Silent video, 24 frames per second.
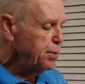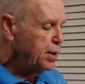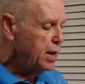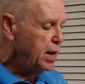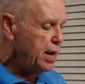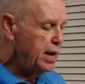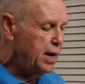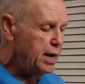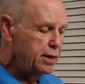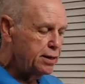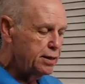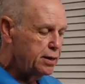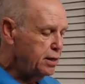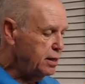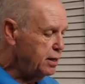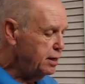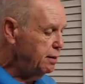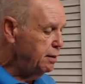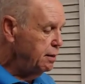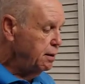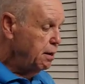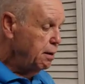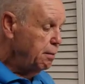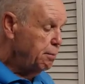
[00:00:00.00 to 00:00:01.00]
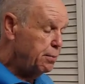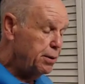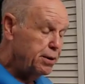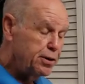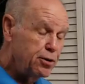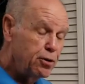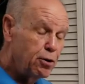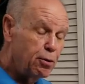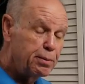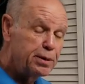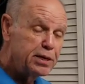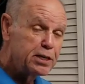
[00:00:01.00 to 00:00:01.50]
And but
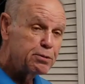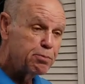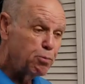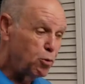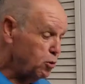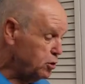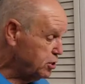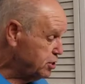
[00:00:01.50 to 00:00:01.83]
nobody's more